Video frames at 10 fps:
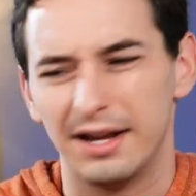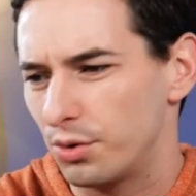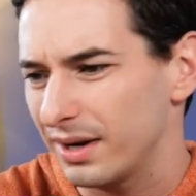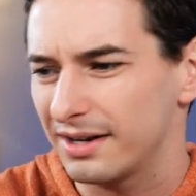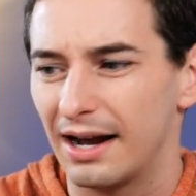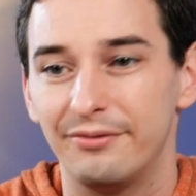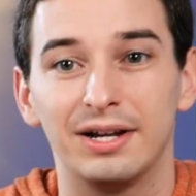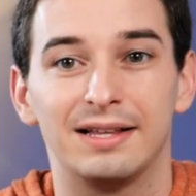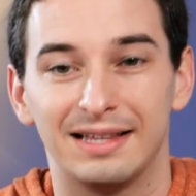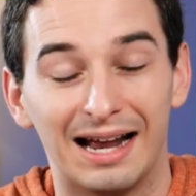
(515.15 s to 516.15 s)
A quick
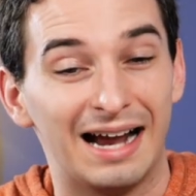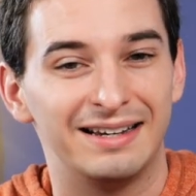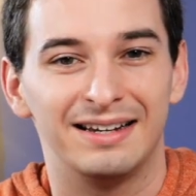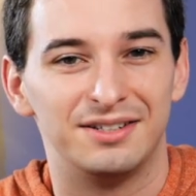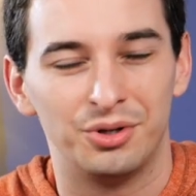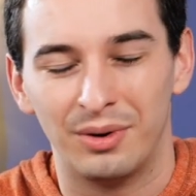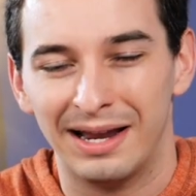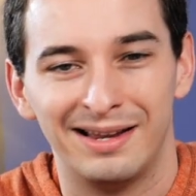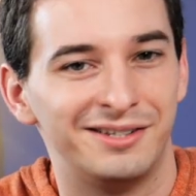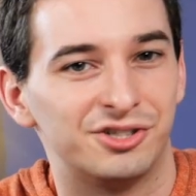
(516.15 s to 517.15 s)
caveat that I didn't do
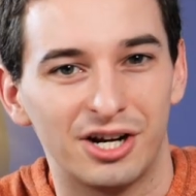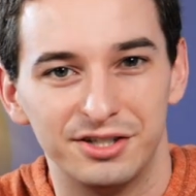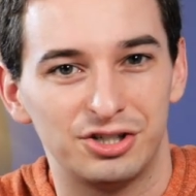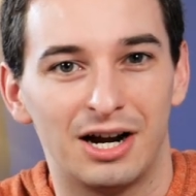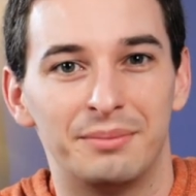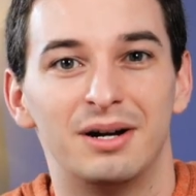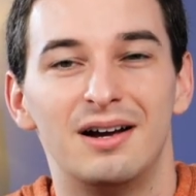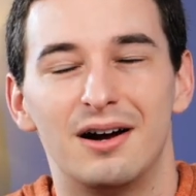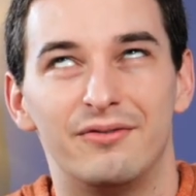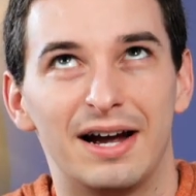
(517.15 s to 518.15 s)
a great job
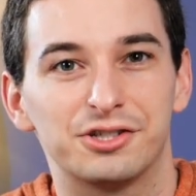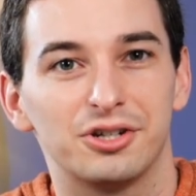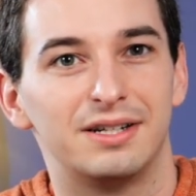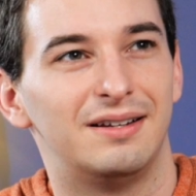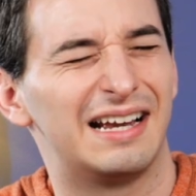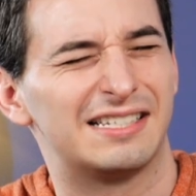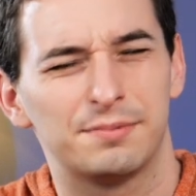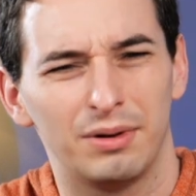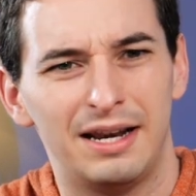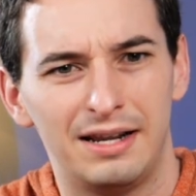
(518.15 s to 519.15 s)
of actually
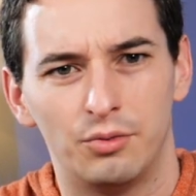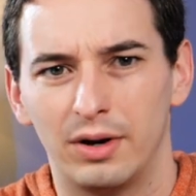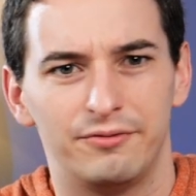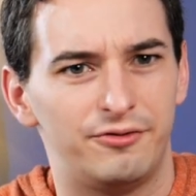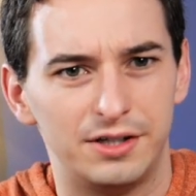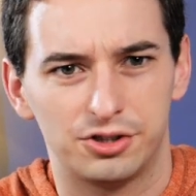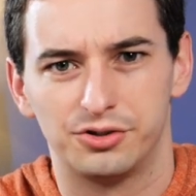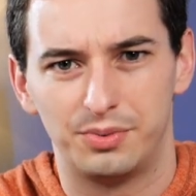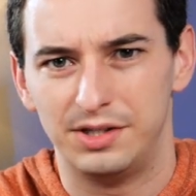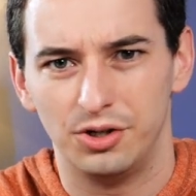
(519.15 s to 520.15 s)
explaining what
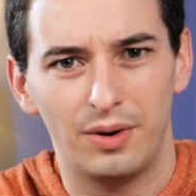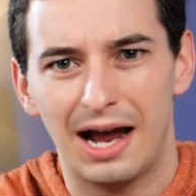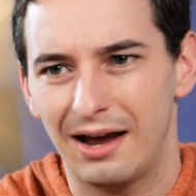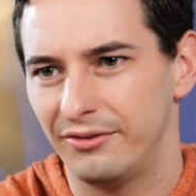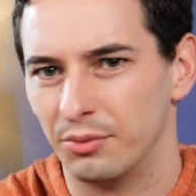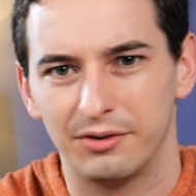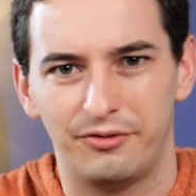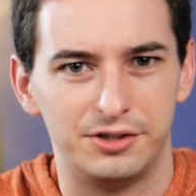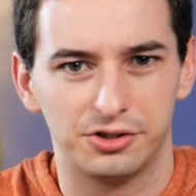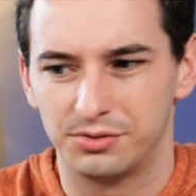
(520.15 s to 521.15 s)
features we do have and what
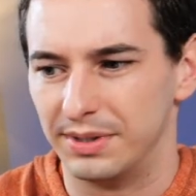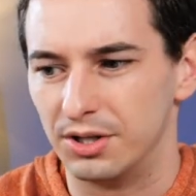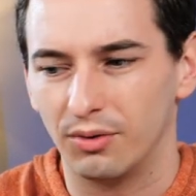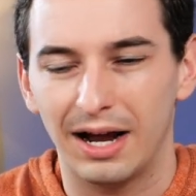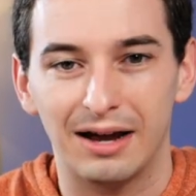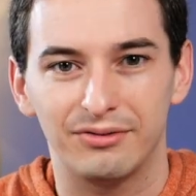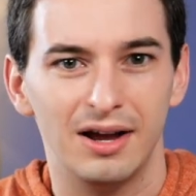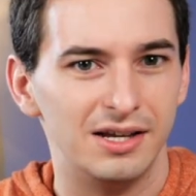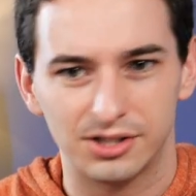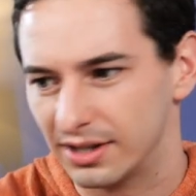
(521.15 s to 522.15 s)
features we don't have.
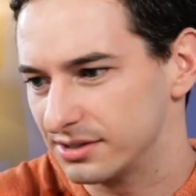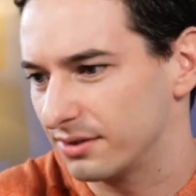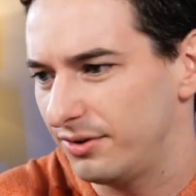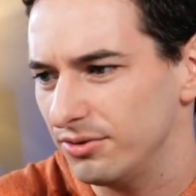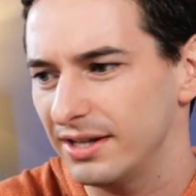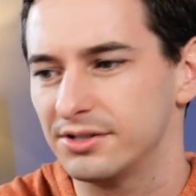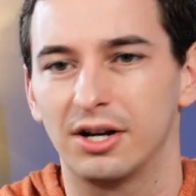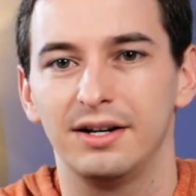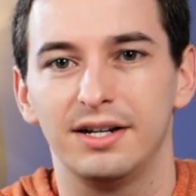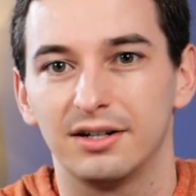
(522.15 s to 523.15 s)
So there's a few things
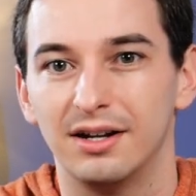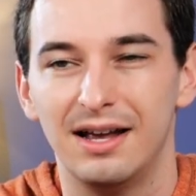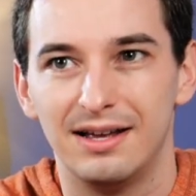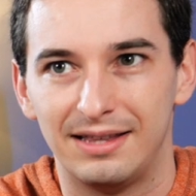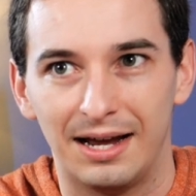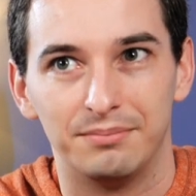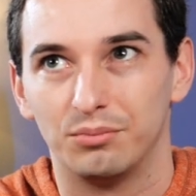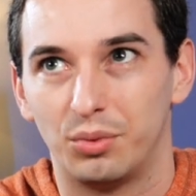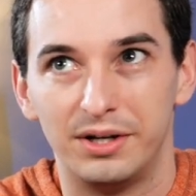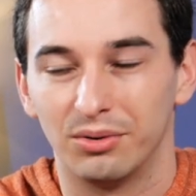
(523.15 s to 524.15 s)
on here that
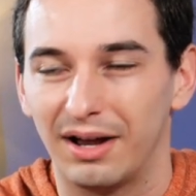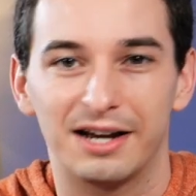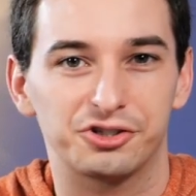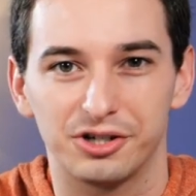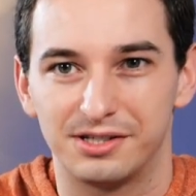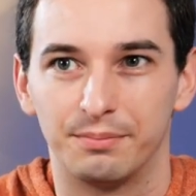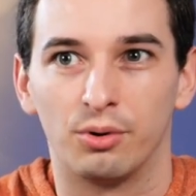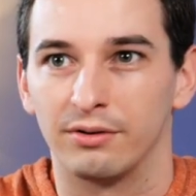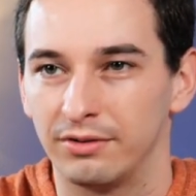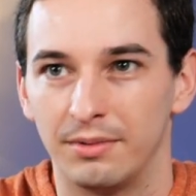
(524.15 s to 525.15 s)
we don't actually
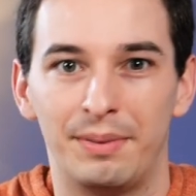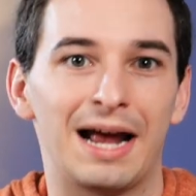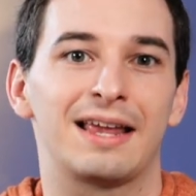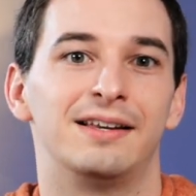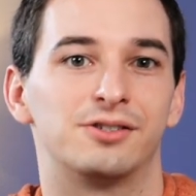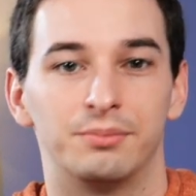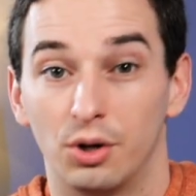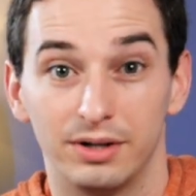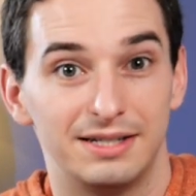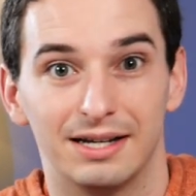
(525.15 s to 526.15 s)
support from the backend. So I'm
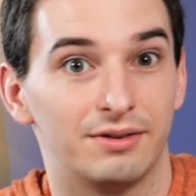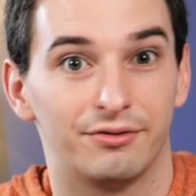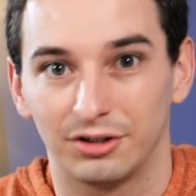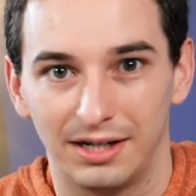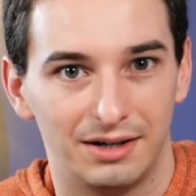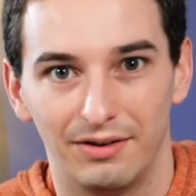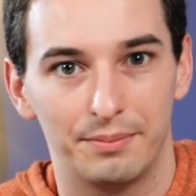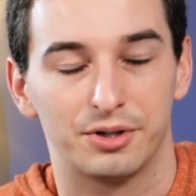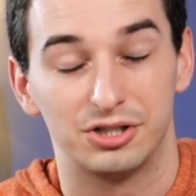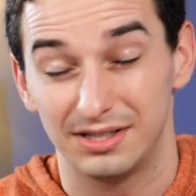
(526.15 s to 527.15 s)
going to tell the front-end
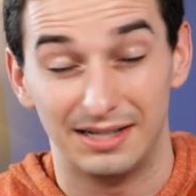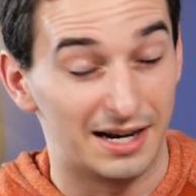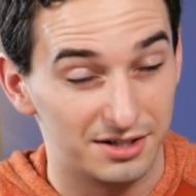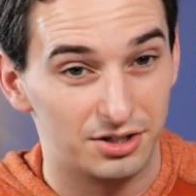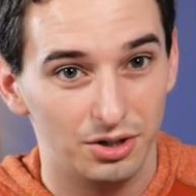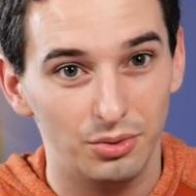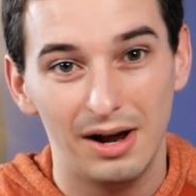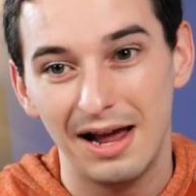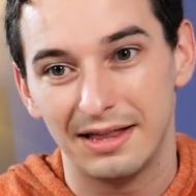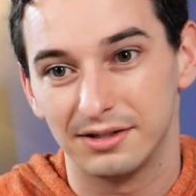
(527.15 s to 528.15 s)
developer just not to do.
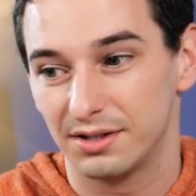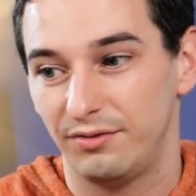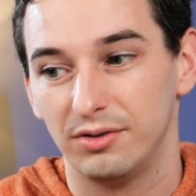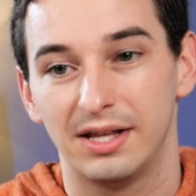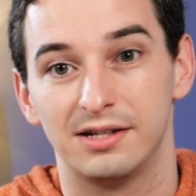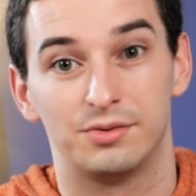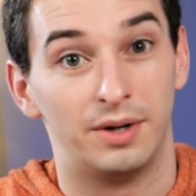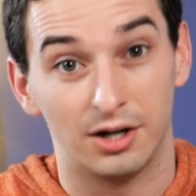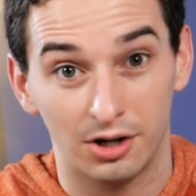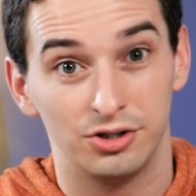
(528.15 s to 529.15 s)
And there's a few things
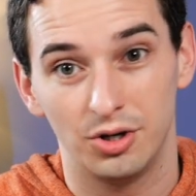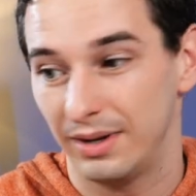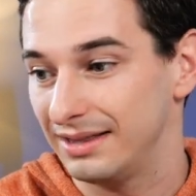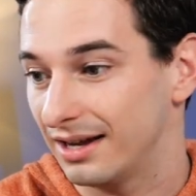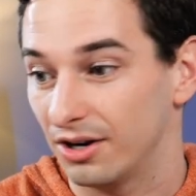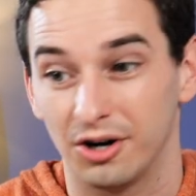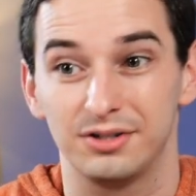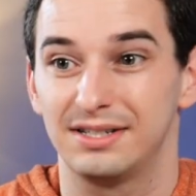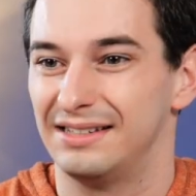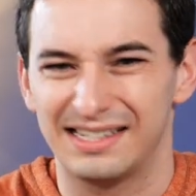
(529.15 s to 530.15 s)
we are doing that
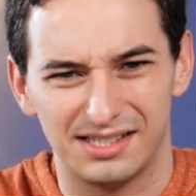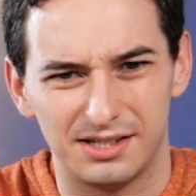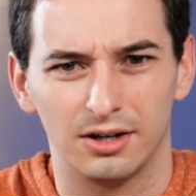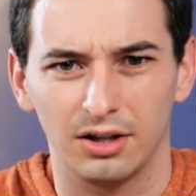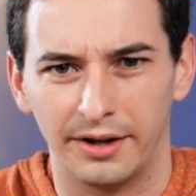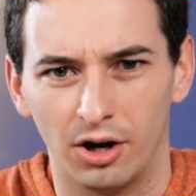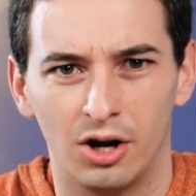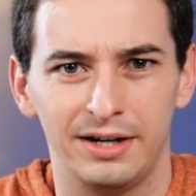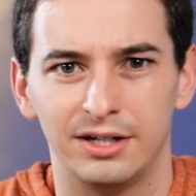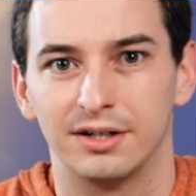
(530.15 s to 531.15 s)
aren't necessarily
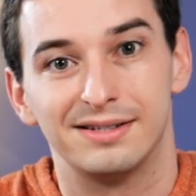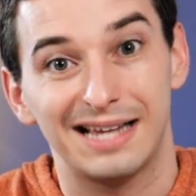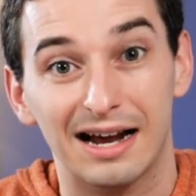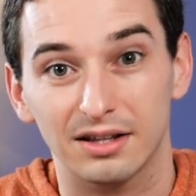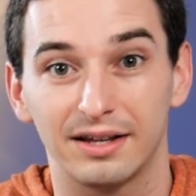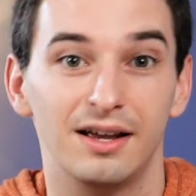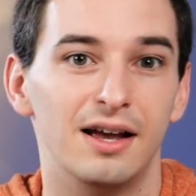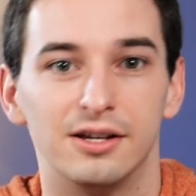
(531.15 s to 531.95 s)
on here exactly.